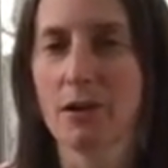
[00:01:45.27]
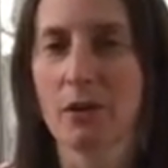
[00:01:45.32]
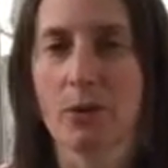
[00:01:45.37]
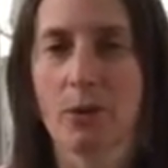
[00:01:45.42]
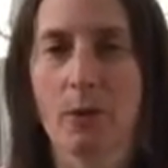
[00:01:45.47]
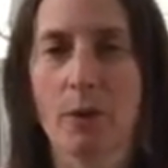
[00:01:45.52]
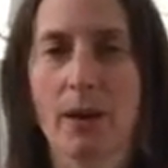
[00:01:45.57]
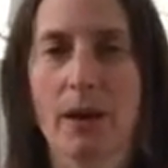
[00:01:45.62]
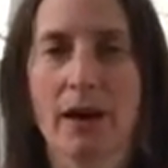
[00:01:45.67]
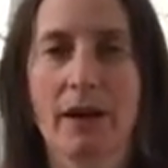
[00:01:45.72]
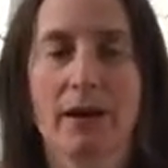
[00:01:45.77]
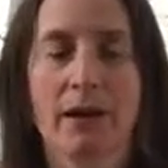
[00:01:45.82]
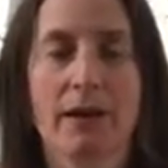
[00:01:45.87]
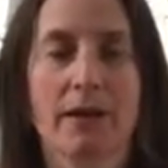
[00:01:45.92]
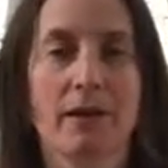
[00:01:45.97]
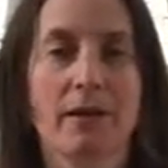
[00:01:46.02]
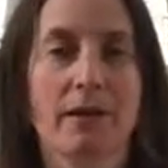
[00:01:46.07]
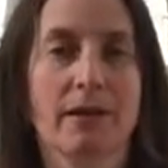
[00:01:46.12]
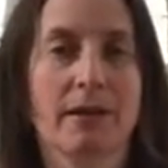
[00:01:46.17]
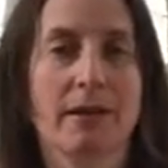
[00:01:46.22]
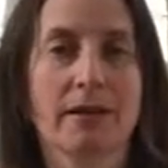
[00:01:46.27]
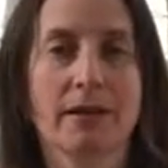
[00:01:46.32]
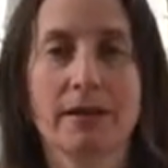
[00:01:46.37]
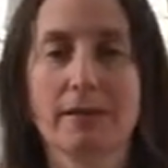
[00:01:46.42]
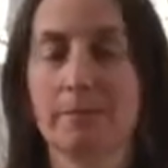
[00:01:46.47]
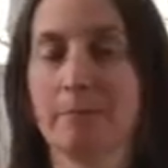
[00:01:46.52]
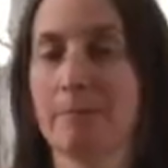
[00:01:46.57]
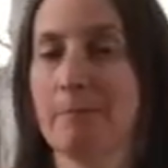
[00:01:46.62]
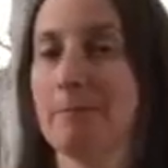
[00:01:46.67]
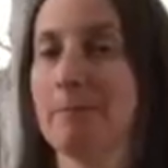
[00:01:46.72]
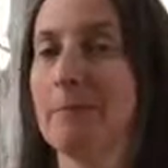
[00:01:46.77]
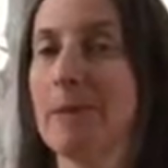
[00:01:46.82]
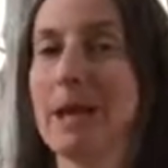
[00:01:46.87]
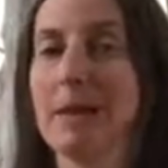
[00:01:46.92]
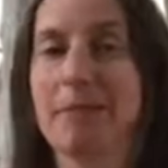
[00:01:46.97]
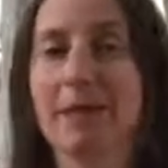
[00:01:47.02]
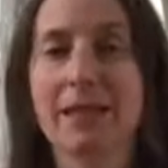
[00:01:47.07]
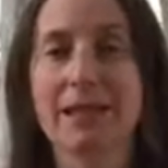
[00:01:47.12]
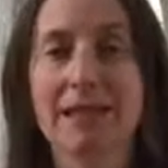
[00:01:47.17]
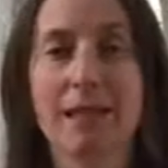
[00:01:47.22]
where
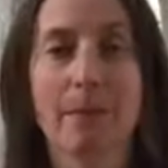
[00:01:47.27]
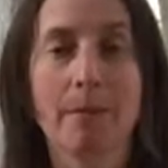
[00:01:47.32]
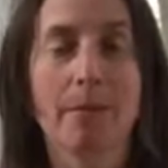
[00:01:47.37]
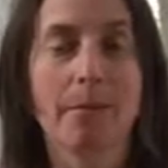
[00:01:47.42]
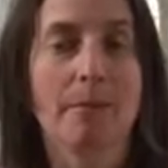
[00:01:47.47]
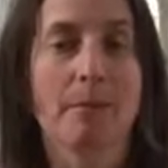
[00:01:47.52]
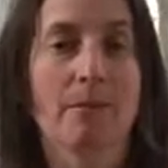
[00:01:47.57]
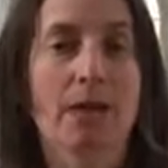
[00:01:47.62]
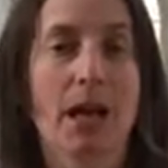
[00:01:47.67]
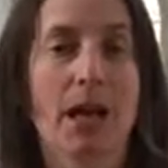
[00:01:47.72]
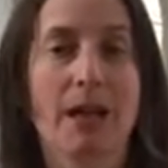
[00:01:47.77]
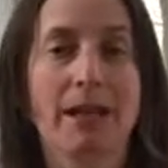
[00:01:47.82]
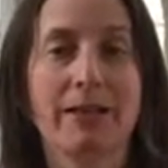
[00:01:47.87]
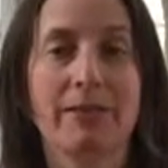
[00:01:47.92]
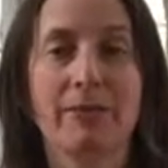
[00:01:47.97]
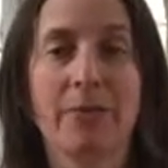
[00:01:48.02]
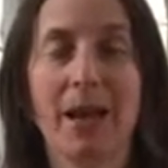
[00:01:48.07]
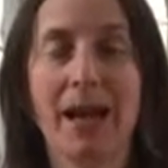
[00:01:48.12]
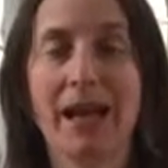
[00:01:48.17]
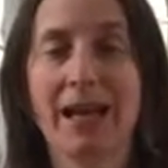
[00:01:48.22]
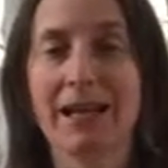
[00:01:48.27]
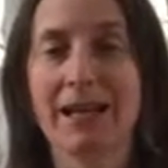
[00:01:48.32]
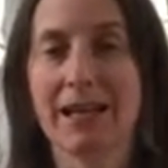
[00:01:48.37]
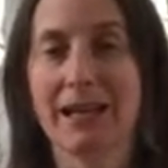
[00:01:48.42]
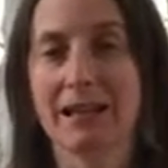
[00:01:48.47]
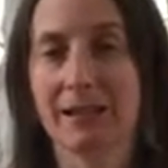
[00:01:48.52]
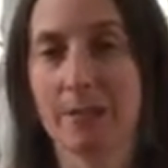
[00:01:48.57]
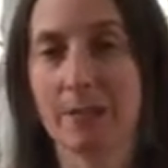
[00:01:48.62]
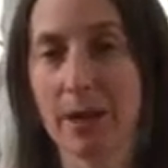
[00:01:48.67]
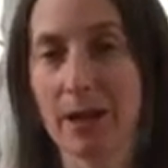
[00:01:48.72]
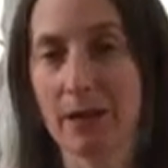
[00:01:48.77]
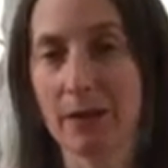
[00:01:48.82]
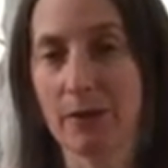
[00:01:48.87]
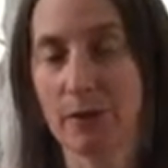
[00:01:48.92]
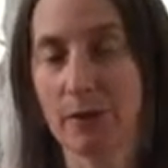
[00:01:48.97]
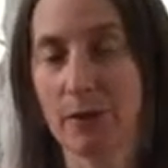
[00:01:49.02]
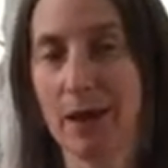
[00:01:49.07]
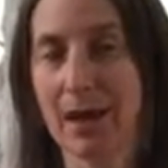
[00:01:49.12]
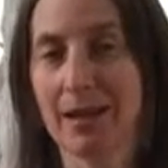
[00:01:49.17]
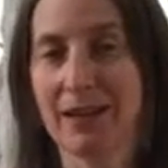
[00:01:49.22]
maybe some kind of pain gets better
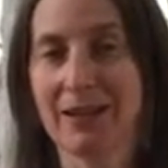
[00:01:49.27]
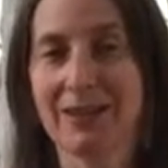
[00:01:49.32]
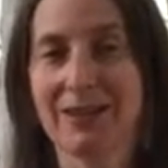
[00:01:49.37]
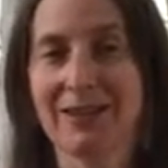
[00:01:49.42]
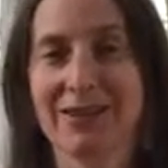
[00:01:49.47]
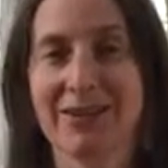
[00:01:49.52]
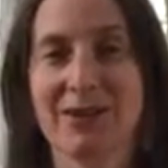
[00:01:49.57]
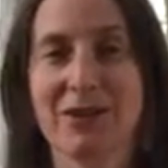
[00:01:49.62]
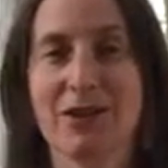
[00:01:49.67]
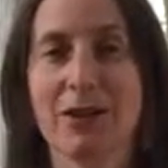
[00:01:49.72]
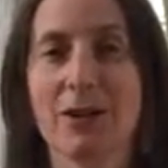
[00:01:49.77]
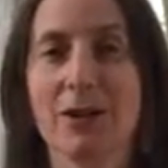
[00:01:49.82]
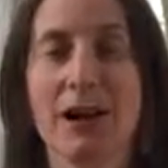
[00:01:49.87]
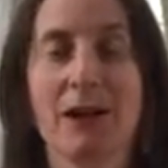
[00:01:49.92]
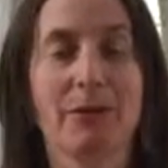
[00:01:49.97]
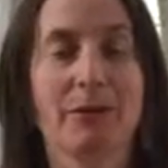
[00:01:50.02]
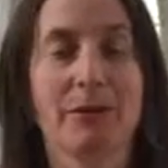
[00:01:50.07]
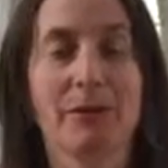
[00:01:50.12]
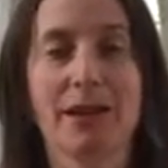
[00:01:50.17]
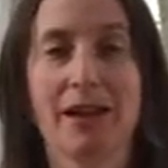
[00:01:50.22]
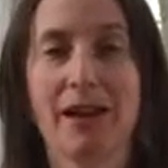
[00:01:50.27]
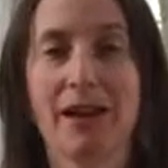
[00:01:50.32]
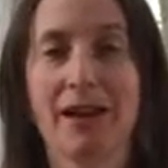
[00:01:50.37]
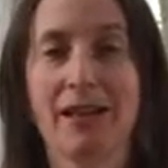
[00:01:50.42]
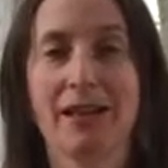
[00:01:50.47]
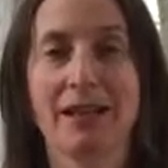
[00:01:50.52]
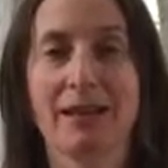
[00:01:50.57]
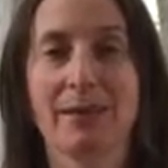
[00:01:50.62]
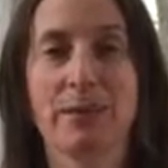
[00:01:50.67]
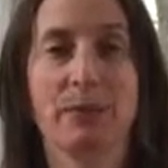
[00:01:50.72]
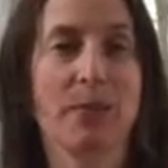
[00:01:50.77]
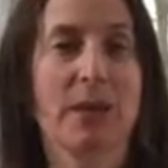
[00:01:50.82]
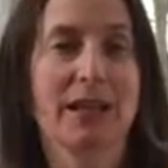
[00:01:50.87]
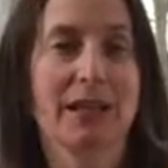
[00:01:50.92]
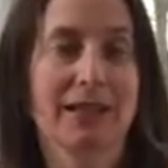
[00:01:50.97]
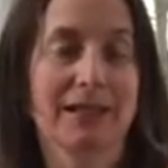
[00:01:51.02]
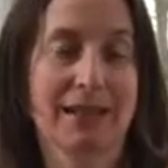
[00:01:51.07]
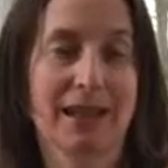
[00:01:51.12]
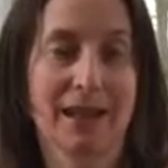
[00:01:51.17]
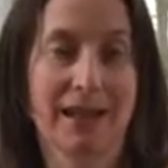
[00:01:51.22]
when you're outside in
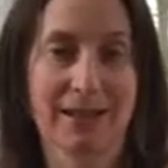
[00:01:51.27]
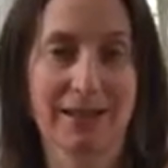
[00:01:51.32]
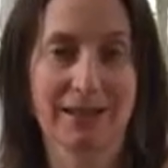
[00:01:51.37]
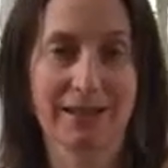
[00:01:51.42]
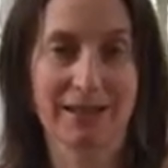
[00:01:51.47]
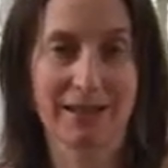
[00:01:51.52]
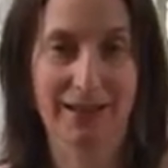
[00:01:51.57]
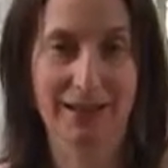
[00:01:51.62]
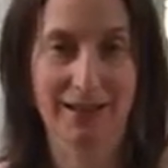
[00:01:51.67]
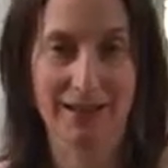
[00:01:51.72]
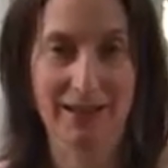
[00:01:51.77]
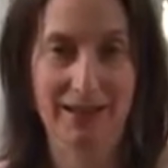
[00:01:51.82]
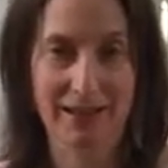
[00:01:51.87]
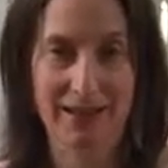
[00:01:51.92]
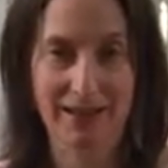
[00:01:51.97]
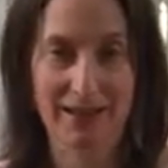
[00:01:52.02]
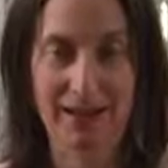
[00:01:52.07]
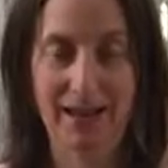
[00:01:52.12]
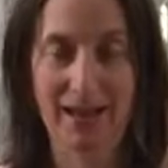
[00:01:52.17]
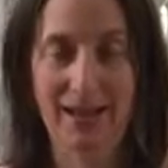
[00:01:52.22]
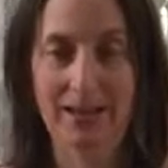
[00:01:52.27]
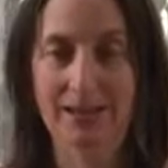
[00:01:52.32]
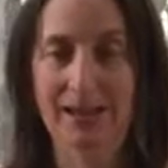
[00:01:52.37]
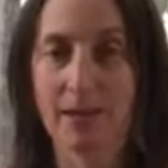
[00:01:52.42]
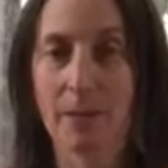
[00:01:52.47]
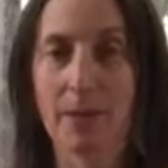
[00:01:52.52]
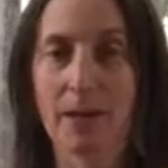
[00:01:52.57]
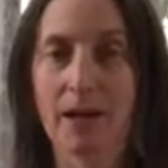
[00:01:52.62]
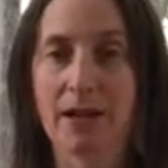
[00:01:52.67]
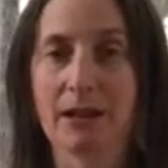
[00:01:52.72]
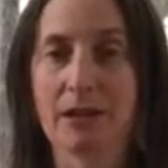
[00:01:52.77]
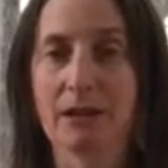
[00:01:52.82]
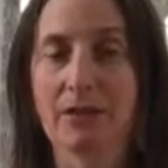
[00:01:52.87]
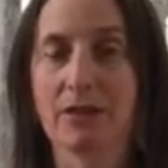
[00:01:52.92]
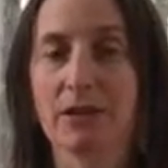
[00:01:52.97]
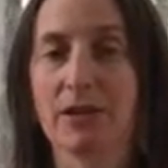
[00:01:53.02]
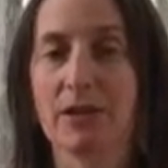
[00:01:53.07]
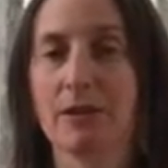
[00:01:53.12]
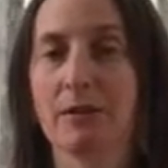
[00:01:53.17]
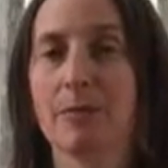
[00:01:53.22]
bright sun, and someone else
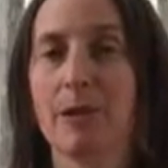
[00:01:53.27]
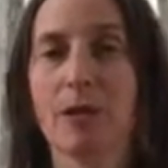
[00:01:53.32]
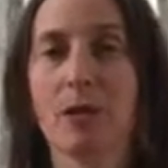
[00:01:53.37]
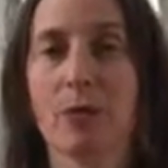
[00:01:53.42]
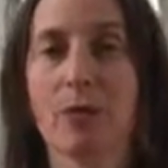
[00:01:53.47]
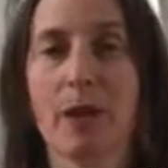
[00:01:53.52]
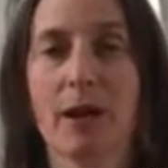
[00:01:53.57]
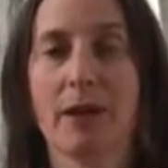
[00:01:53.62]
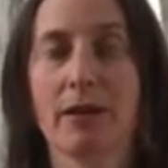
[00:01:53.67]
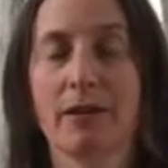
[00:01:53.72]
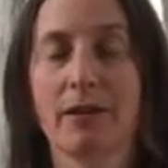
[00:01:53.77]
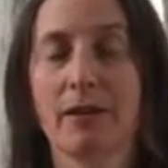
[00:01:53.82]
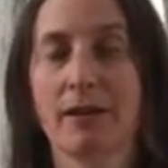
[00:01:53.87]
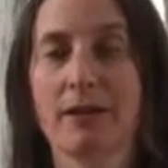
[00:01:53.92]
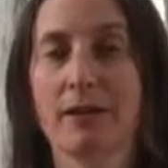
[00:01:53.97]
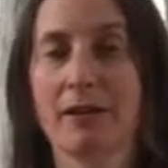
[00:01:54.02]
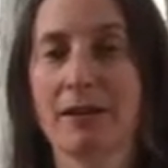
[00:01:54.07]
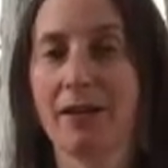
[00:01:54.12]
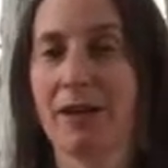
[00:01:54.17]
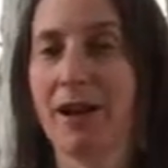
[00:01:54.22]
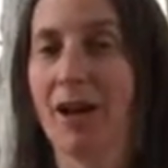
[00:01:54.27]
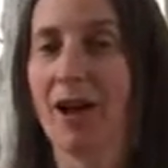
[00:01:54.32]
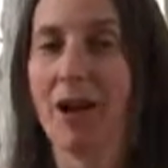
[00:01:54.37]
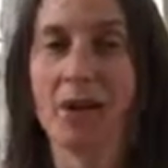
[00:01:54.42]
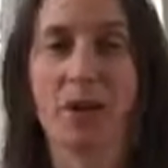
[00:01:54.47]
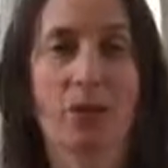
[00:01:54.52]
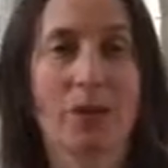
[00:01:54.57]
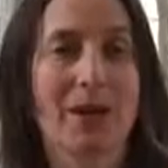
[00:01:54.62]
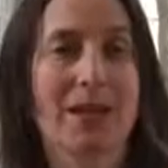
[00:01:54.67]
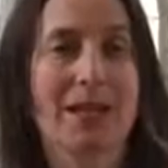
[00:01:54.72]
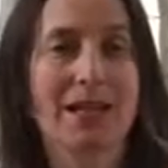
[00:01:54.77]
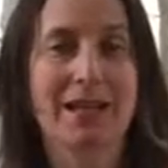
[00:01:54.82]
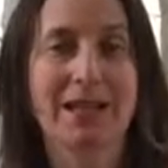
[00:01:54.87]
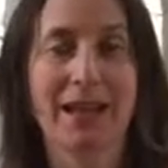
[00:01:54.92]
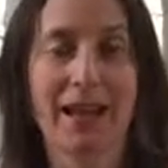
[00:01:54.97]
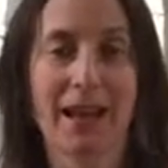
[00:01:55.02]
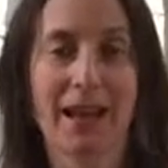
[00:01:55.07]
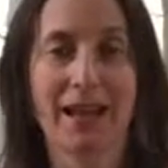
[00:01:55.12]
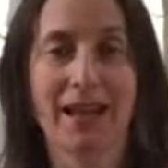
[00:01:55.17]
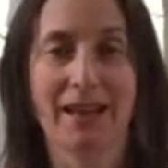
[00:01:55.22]
feels much better on a windy
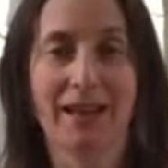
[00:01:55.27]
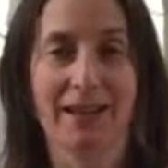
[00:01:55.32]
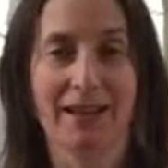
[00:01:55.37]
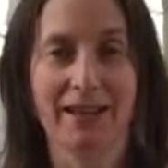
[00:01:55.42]
day.